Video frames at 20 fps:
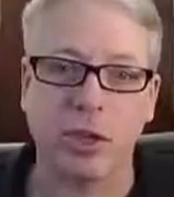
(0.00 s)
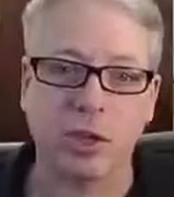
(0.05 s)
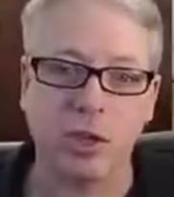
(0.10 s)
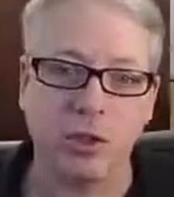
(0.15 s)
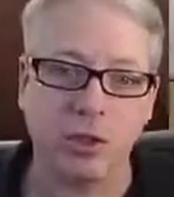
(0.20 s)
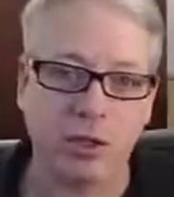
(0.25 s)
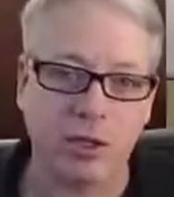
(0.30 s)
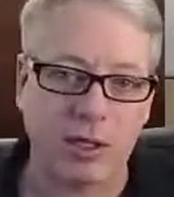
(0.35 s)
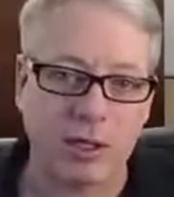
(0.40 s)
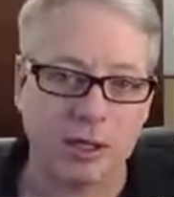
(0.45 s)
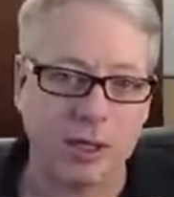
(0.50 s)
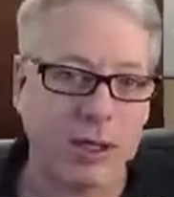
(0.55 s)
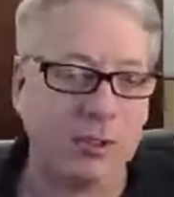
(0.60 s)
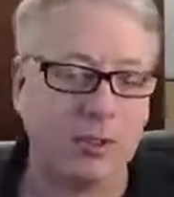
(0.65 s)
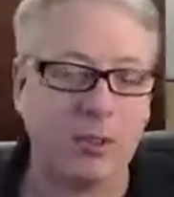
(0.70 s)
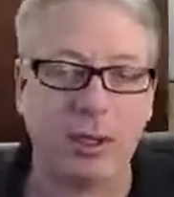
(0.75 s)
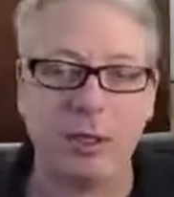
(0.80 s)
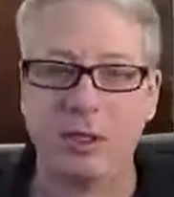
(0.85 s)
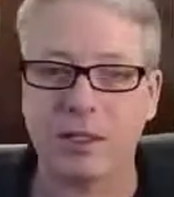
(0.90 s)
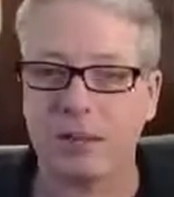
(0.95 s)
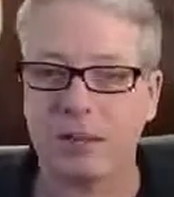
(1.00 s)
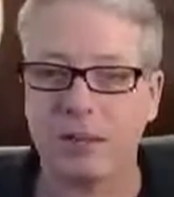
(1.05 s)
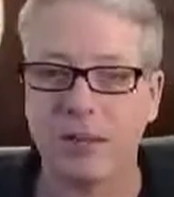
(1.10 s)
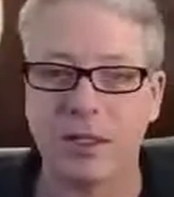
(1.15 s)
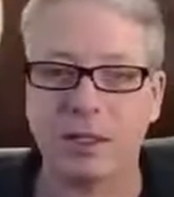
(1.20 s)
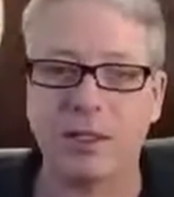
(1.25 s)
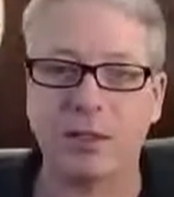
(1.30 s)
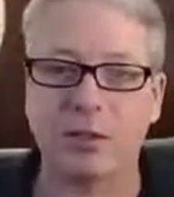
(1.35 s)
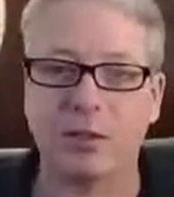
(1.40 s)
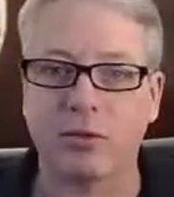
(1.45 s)
You can send them an instant
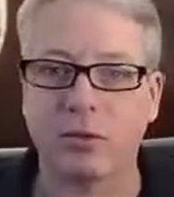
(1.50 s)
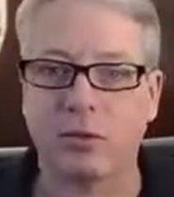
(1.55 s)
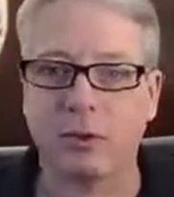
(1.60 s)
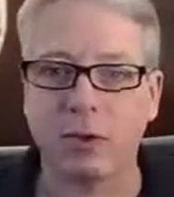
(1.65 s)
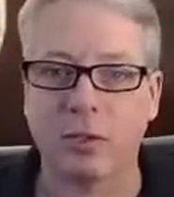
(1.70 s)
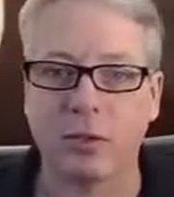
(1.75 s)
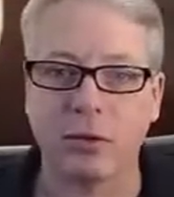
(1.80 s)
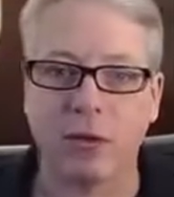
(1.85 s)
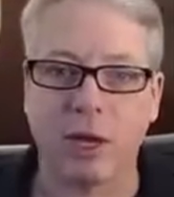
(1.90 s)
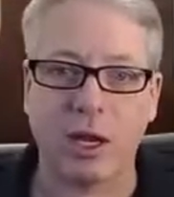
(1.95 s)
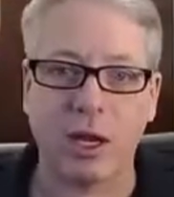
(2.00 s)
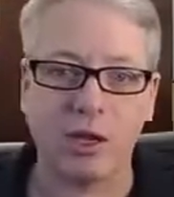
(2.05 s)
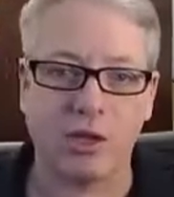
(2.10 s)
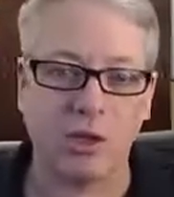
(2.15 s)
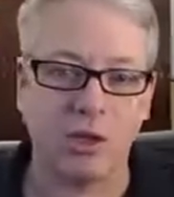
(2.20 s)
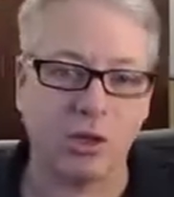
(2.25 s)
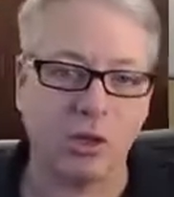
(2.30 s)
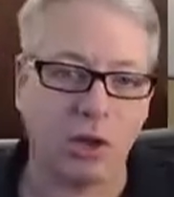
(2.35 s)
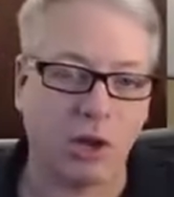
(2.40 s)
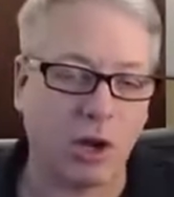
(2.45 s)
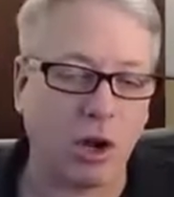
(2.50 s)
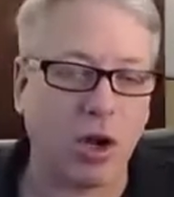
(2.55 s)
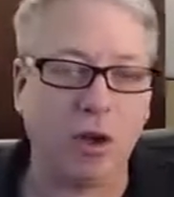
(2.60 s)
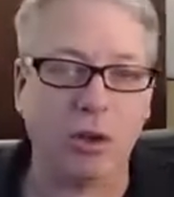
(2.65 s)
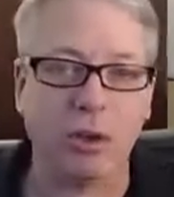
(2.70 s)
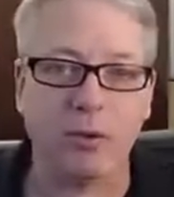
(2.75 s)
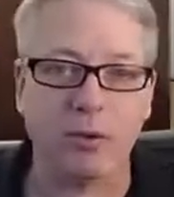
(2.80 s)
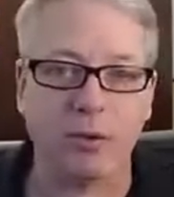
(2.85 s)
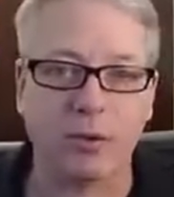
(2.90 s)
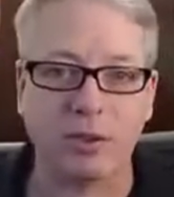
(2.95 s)
message from this location. You can call
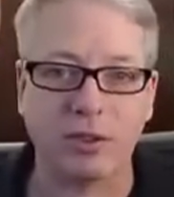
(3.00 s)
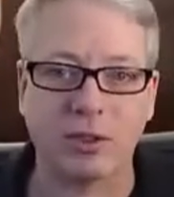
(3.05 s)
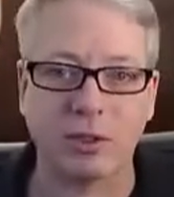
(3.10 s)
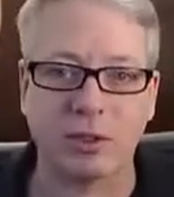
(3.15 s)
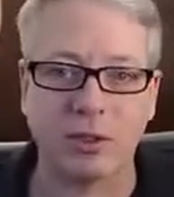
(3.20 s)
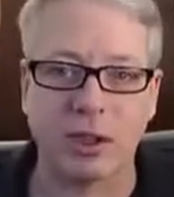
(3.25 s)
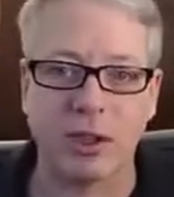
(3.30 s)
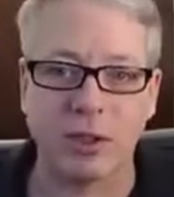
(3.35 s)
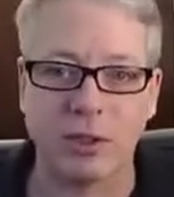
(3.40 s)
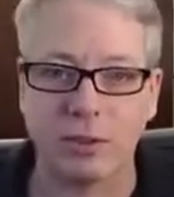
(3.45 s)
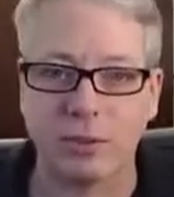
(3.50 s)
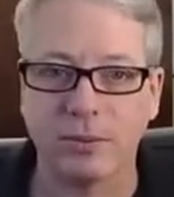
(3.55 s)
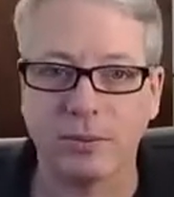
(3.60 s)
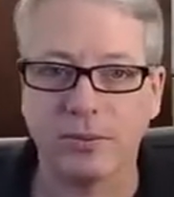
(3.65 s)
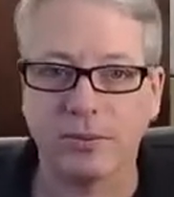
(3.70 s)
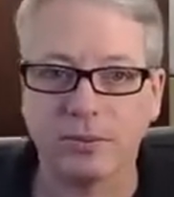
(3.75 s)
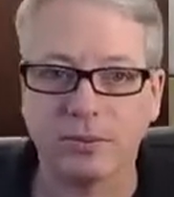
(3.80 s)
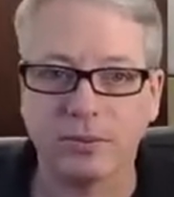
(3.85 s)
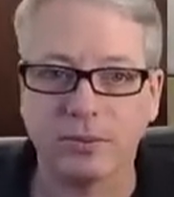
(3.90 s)
them from this location.